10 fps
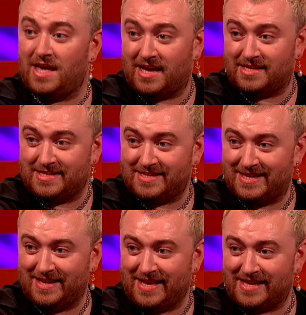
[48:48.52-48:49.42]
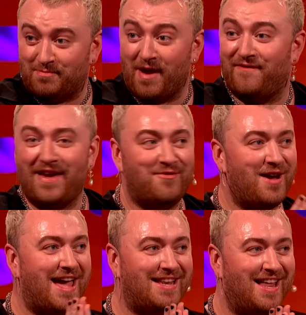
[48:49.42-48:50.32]
Yes. It's my
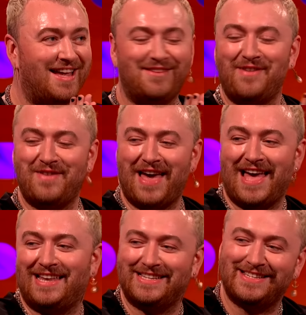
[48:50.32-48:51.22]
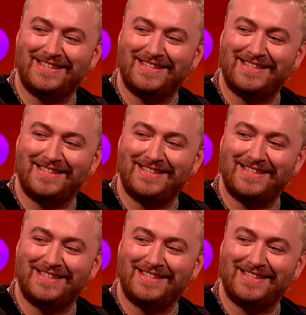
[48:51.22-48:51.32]
favourite headline I've ever had.